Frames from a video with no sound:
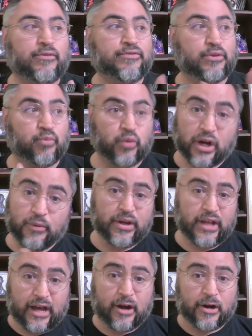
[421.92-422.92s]
from where
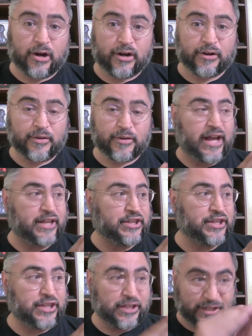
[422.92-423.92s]
we are
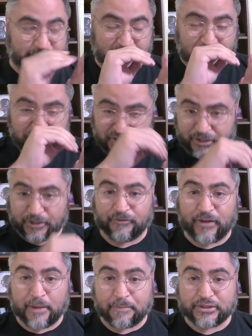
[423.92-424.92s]
at the end
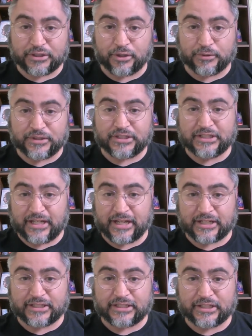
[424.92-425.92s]
of episode
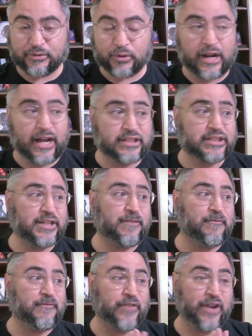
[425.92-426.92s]
6, we're actually
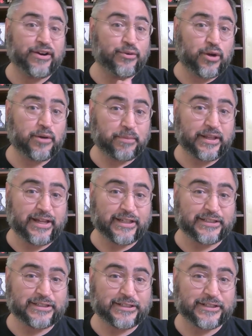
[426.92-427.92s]
very well
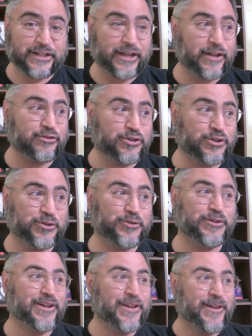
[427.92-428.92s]
placed
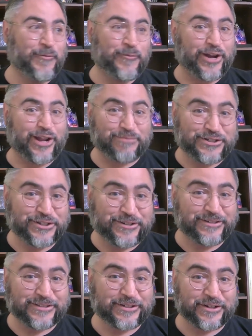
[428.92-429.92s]
into what I'm
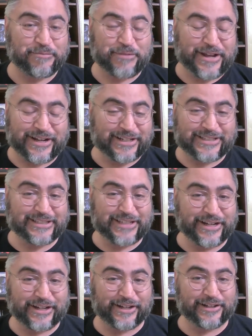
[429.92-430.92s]
sure is going to be an
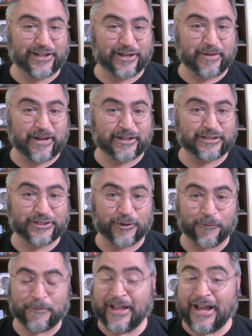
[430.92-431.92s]
exciting climax.
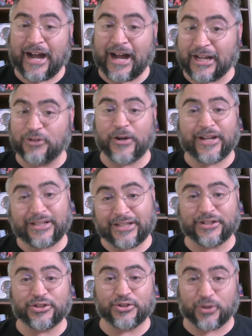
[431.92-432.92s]
So I greatly
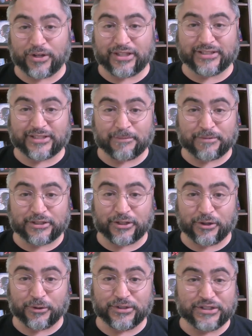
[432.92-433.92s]
enjoyed these
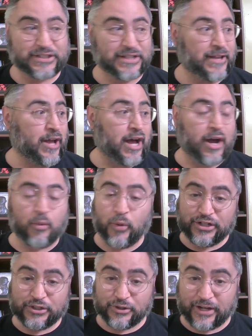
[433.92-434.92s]
episodes. What
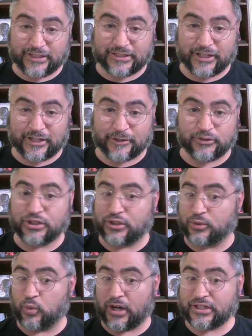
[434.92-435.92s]
did you guys think? Did
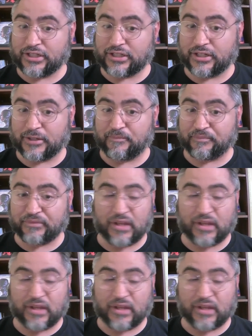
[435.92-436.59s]
you watch them?